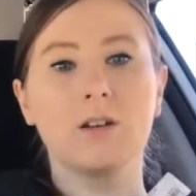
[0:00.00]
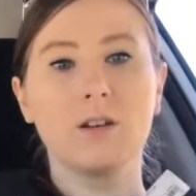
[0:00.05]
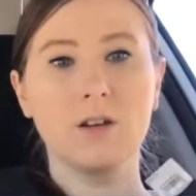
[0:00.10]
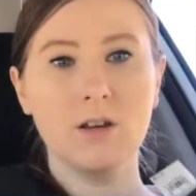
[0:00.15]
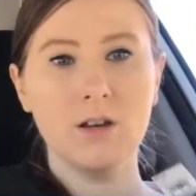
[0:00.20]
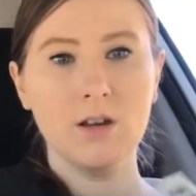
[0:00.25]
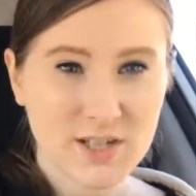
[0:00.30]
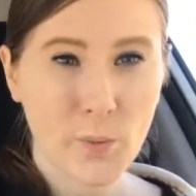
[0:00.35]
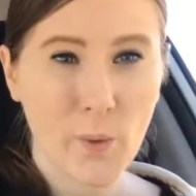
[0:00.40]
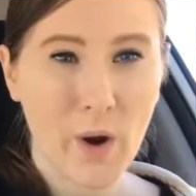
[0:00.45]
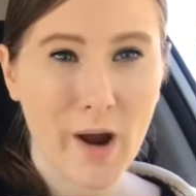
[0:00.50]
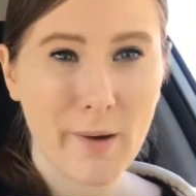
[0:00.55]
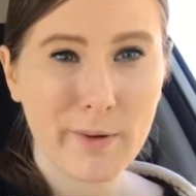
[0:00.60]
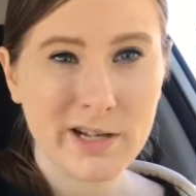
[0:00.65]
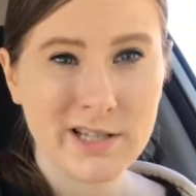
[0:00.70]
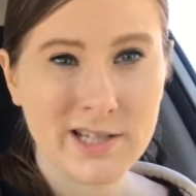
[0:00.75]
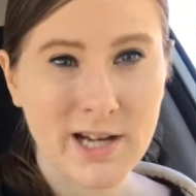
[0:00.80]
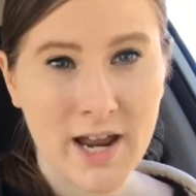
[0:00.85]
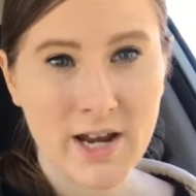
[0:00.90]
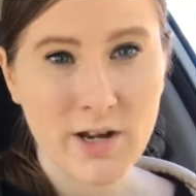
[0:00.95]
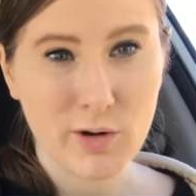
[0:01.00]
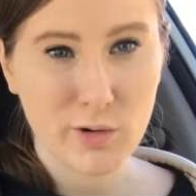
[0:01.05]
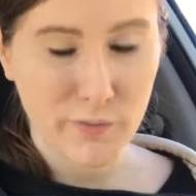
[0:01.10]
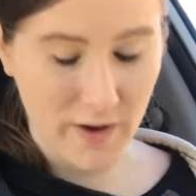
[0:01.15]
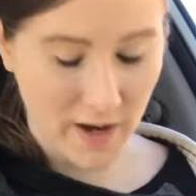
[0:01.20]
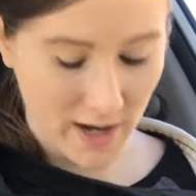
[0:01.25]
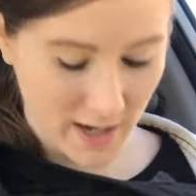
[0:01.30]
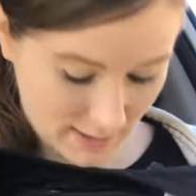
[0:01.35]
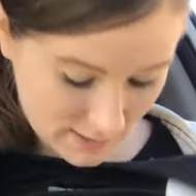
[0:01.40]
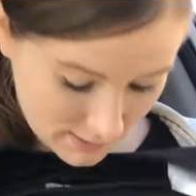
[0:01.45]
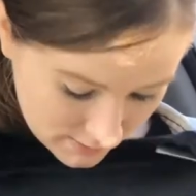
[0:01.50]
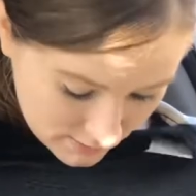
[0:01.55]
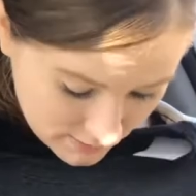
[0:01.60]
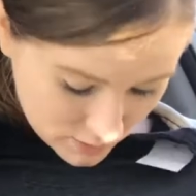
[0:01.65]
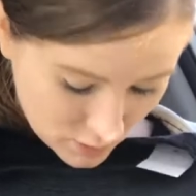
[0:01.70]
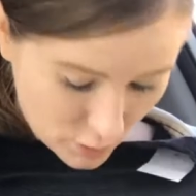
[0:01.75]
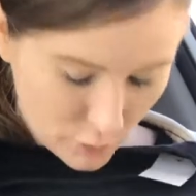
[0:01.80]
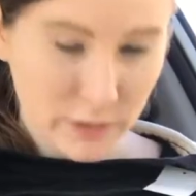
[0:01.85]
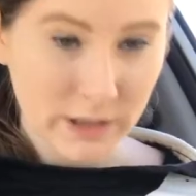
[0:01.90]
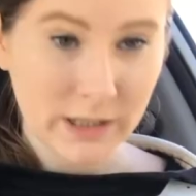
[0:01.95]
and easy to wear, but it's not in your
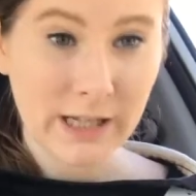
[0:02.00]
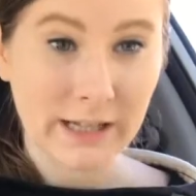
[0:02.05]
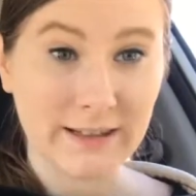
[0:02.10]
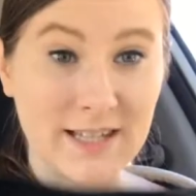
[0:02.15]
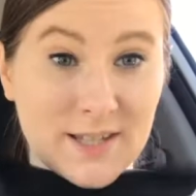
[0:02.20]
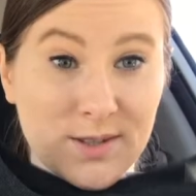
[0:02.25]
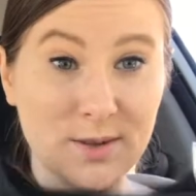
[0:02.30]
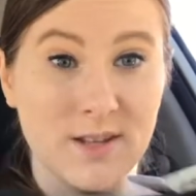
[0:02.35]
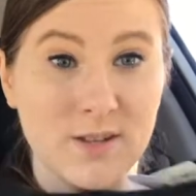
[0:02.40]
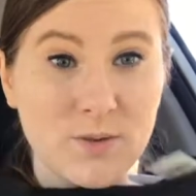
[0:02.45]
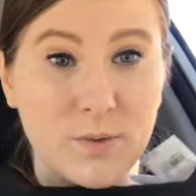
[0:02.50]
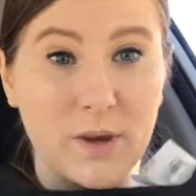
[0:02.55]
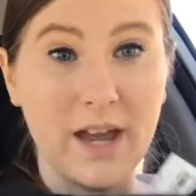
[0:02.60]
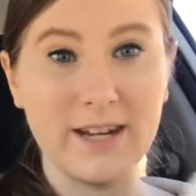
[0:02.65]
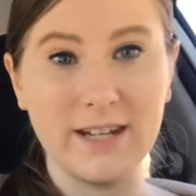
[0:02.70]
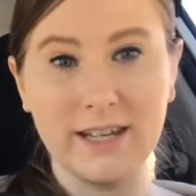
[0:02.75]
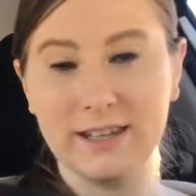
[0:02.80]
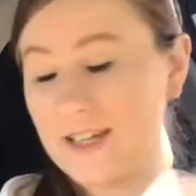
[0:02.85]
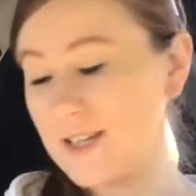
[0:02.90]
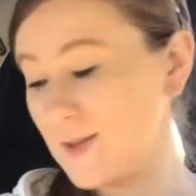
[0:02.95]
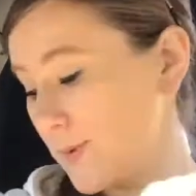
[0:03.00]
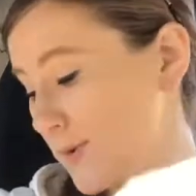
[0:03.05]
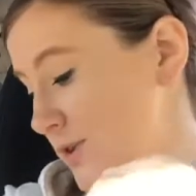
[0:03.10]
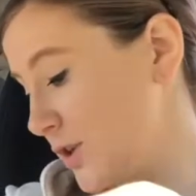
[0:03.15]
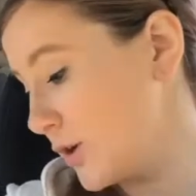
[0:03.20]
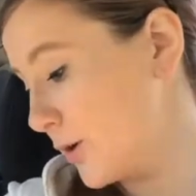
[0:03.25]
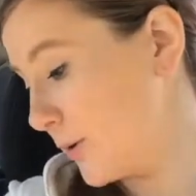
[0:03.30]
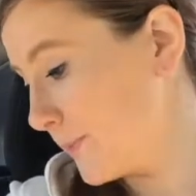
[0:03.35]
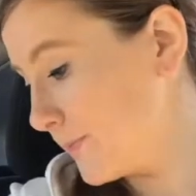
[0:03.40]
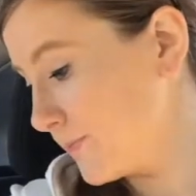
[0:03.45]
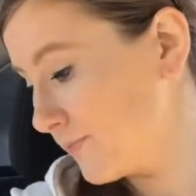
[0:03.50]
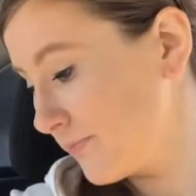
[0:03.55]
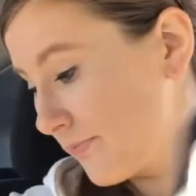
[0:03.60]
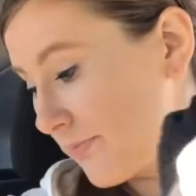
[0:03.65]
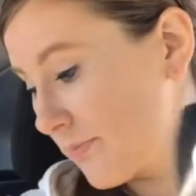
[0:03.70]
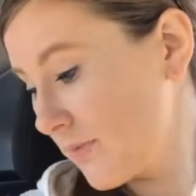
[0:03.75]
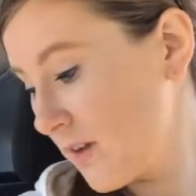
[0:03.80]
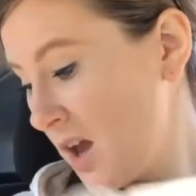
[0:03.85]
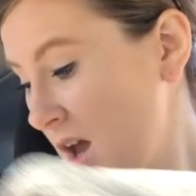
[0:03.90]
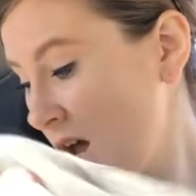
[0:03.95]
face. So I really like this one, so we had to get this one
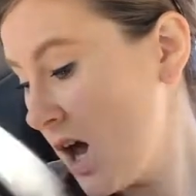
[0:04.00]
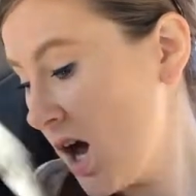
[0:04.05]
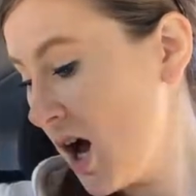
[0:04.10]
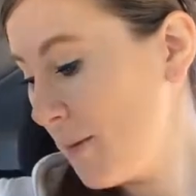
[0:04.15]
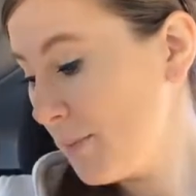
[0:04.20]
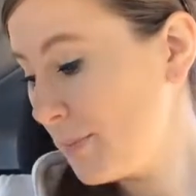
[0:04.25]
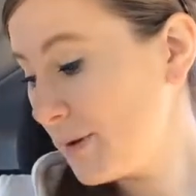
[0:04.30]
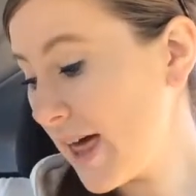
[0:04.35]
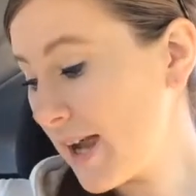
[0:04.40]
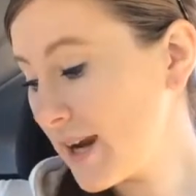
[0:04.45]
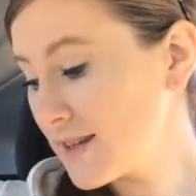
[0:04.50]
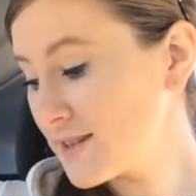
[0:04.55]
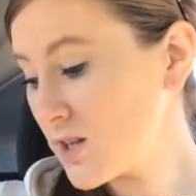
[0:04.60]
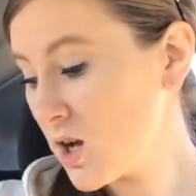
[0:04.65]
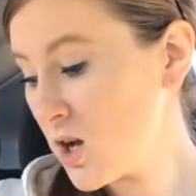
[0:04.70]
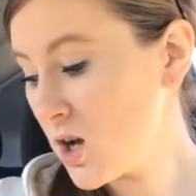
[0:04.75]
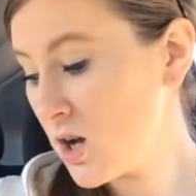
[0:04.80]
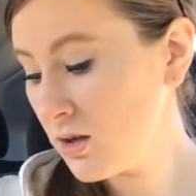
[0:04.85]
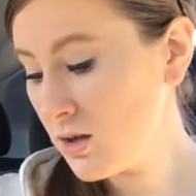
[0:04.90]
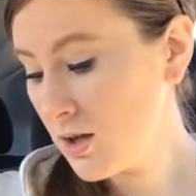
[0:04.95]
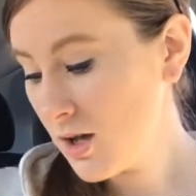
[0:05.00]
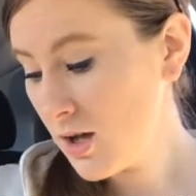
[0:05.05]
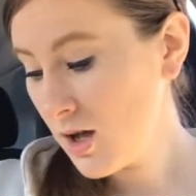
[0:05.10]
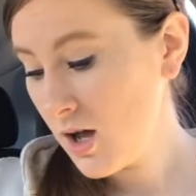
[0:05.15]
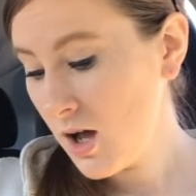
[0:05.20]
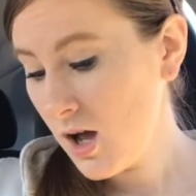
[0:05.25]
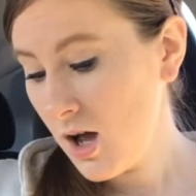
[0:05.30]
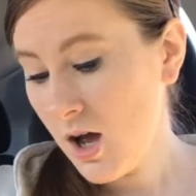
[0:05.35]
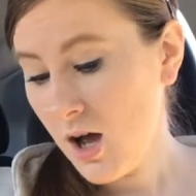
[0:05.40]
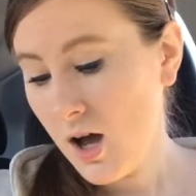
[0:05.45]
too. But that is all.